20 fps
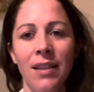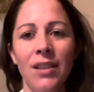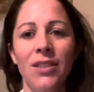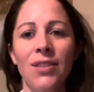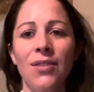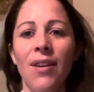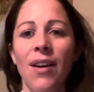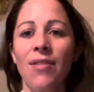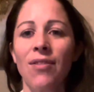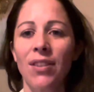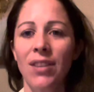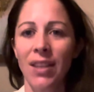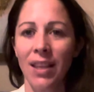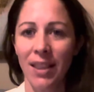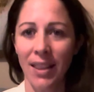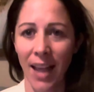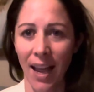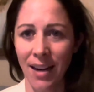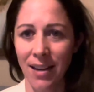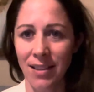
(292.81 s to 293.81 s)
So
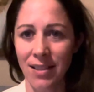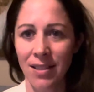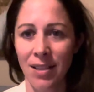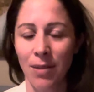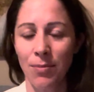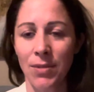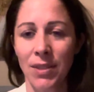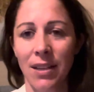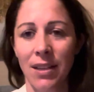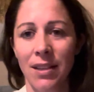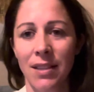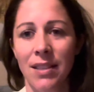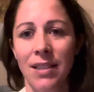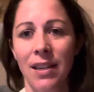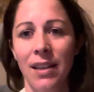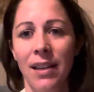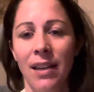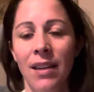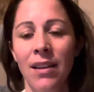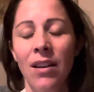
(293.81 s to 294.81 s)
everything that is times a
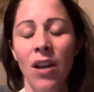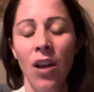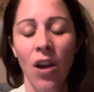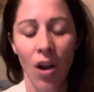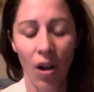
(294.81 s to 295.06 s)
gazillion,